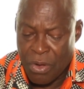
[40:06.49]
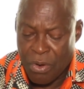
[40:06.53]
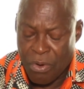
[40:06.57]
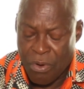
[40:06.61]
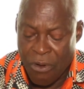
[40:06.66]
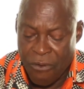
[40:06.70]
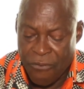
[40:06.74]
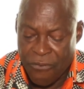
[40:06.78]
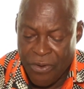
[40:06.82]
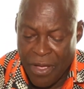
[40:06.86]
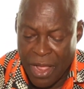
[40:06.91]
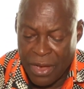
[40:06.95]

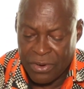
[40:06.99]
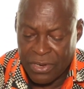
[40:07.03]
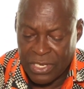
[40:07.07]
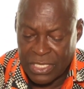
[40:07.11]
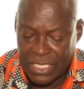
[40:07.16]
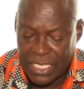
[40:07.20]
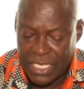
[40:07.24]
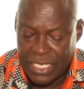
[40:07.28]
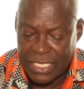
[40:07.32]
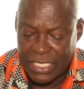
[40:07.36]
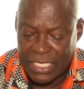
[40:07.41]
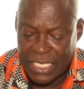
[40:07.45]

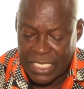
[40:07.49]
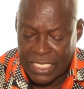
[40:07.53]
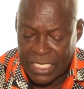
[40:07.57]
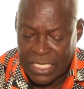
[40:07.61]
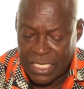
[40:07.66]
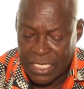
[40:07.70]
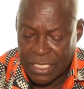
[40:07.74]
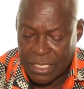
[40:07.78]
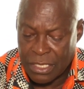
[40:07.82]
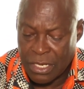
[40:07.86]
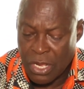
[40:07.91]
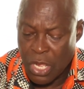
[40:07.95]
Panford
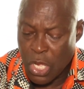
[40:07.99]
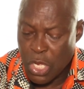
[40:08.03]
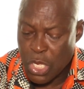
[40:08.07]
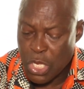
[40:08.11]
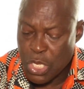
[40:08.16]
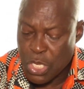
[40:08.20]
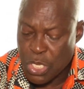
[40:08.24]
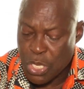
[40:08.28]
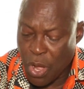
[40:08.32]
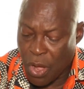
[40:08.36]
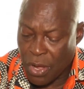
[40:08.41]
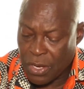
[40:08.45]
teaching
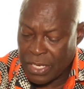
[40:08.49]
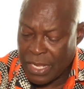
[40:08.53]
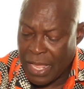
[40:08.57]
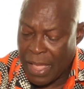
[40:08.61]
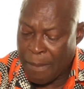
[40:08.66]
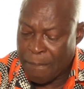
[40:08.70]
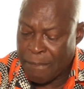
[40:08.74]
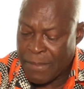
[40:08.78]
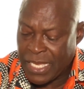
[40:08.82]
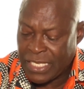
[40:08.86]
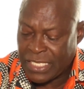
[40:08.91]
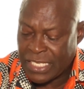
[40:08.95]
young
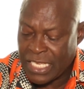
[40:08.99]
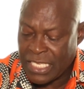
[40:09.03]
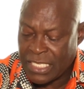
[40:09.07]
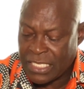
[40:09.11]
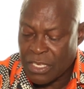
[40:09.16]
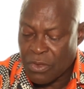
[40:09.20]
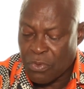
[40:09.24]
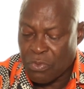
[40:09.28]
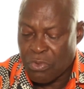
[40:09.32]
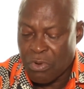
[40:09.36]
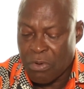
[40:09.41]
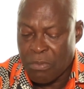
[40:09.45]

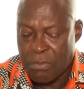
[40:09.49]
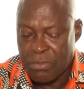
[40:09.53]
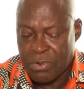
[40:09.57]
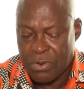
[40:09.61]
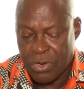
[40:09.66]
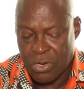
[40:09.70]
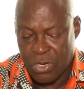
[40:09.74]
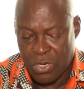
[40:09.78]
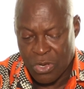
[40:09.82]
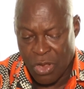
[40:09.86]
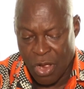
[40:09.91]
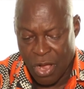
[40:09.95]
emergency
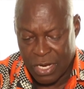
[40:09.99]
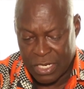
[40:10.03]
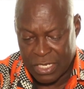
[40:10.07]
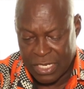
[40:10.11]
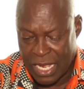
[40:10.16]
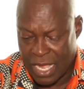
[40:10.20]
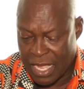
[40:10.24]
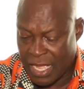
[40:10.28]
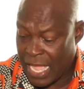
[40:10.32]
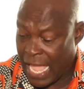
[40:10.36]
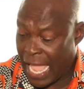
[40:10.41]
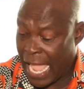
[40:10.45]
room
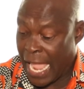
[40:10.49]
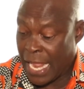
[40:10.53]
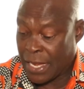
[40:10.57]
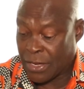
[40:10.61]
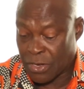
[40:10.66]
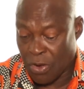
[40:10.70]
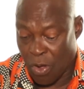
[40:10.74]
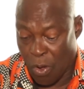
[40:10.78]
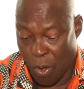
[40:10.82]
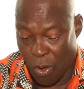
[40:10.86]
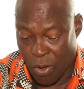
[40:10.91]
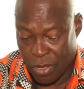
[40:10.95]
doctor
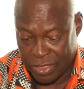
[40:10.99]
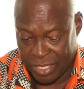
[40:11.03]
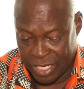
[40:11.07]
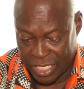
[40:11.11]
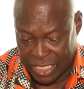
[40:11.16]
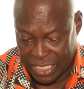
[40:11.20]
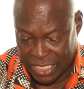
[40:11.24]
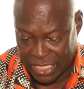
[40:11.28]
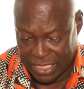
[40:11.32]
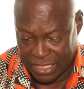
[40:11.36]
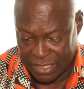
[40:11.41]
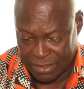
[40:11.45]
and
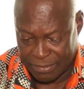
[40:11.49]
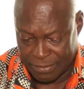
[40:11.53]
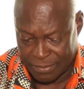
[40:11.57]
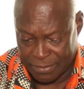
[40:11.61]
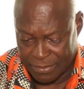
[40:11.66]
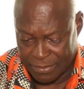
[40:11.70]
others?